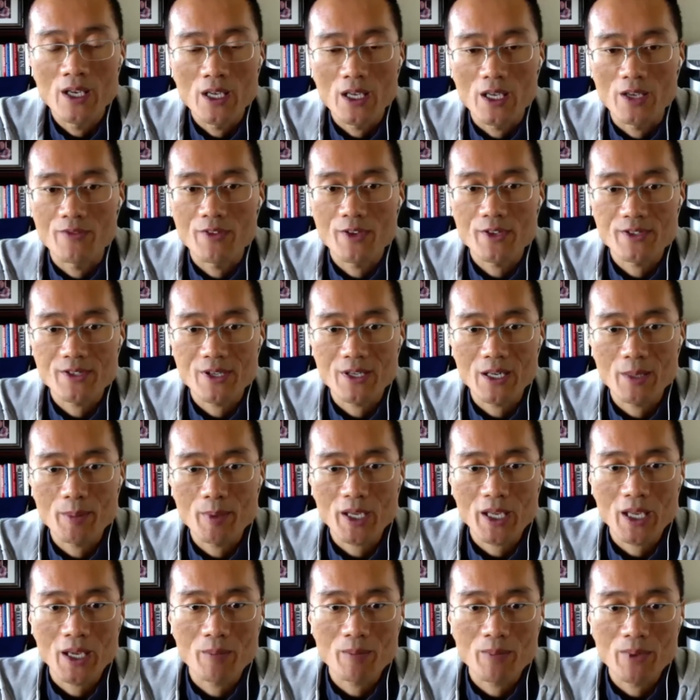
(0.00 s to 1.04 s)
If you set up
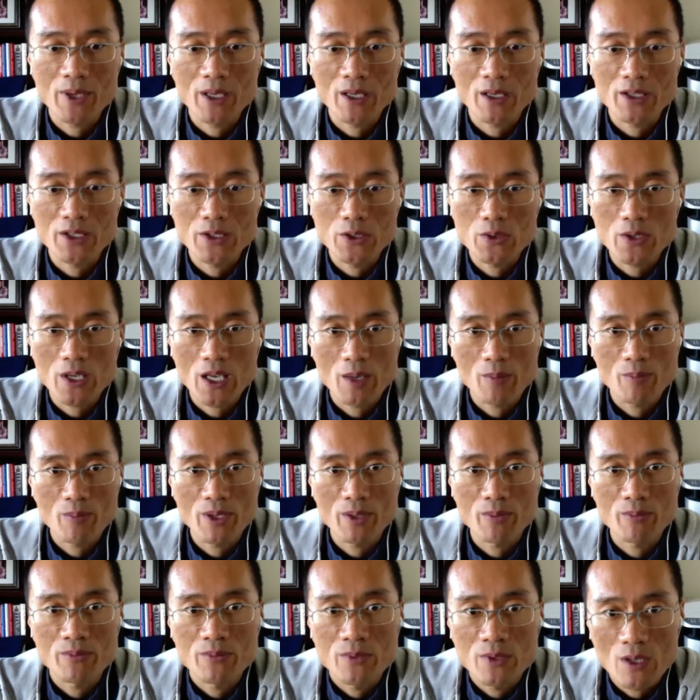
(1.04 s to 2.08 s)
a new
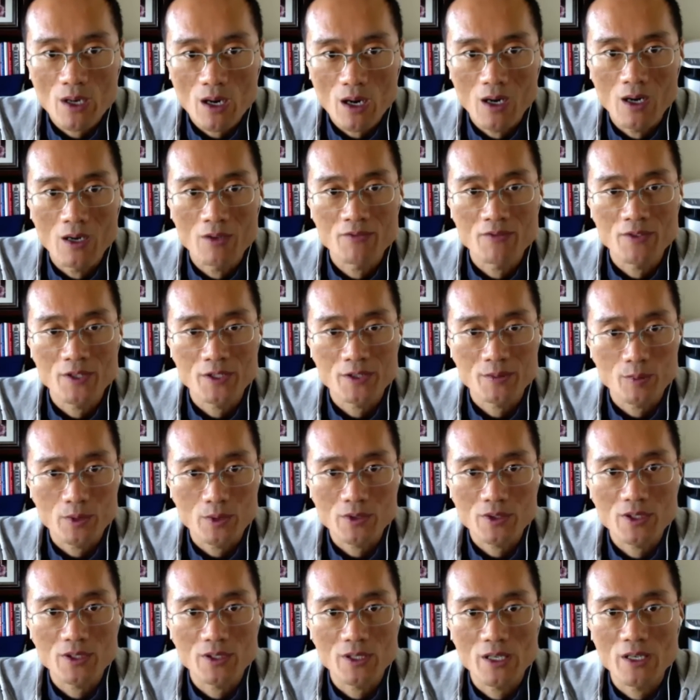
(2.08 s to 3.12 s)
campaign on
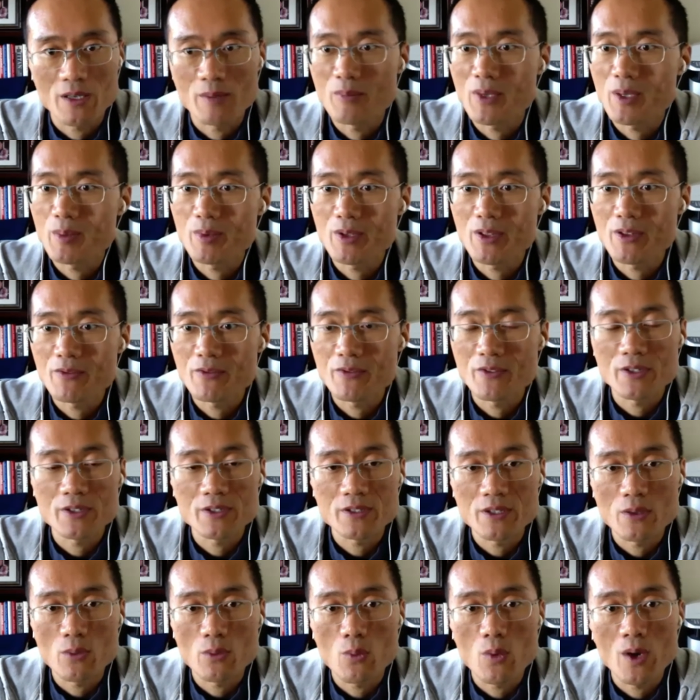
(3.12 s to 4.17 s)
Facebook, maybe the
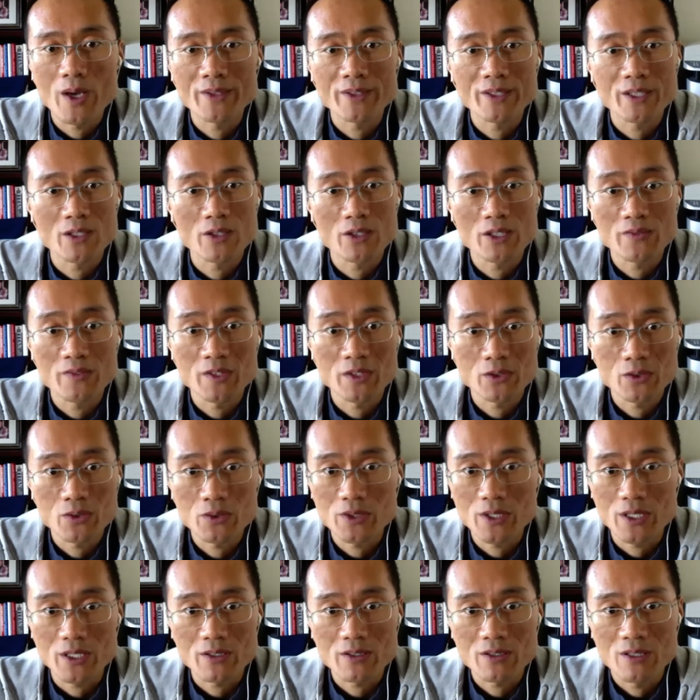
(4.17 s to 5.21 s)
first 1 day or even 2
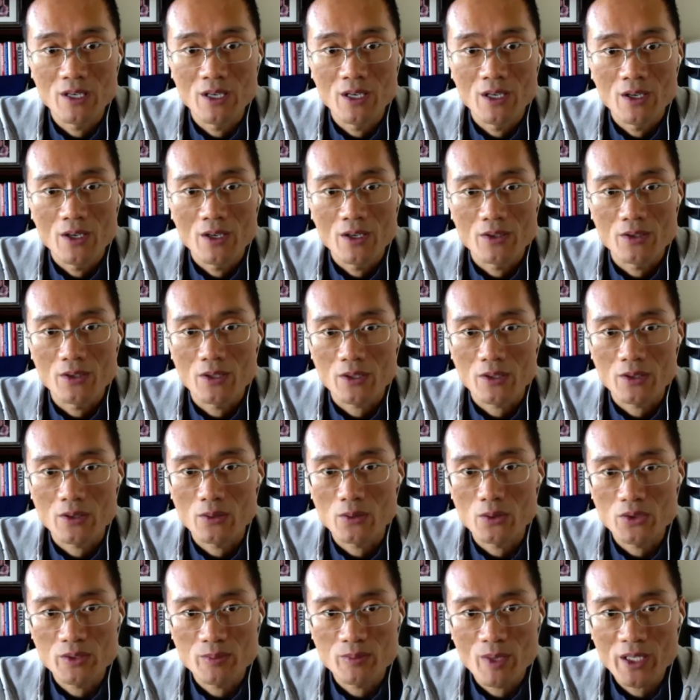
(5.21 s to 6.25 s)
days, you're going to
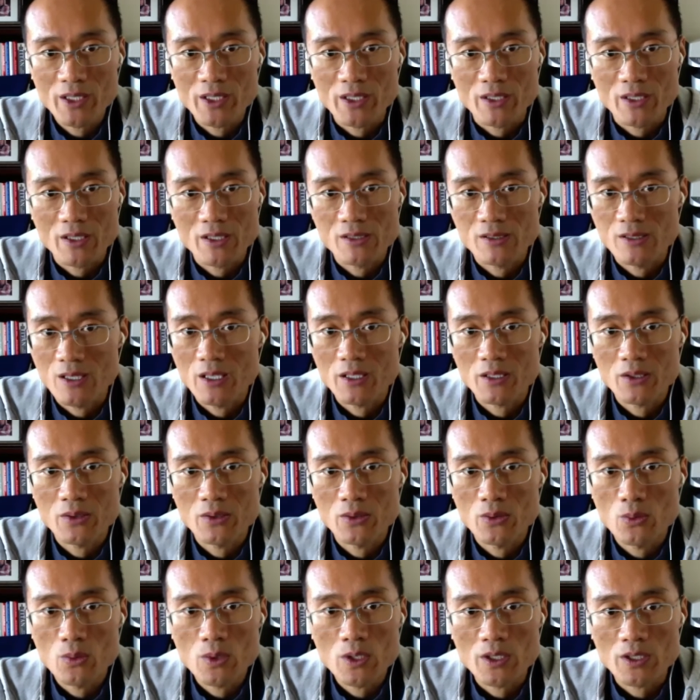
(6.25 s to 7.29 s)
lose money. It's not going
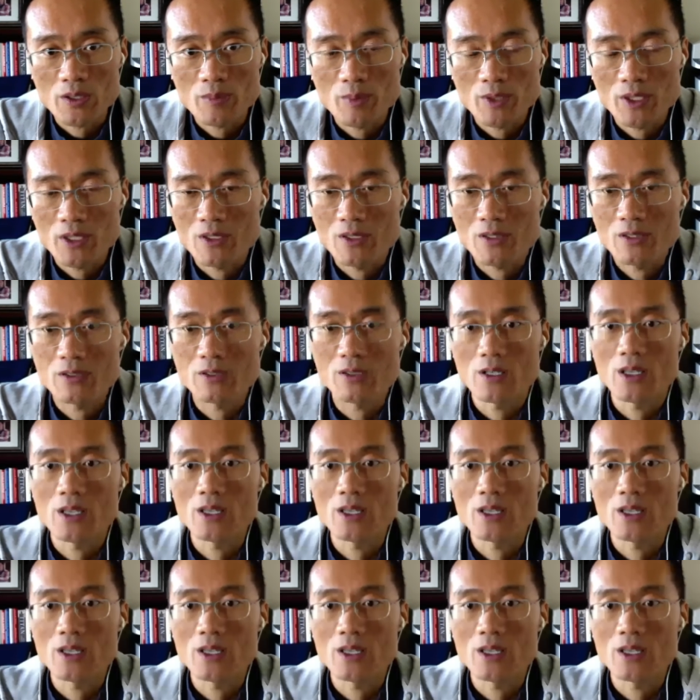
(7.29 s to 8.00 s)
to work because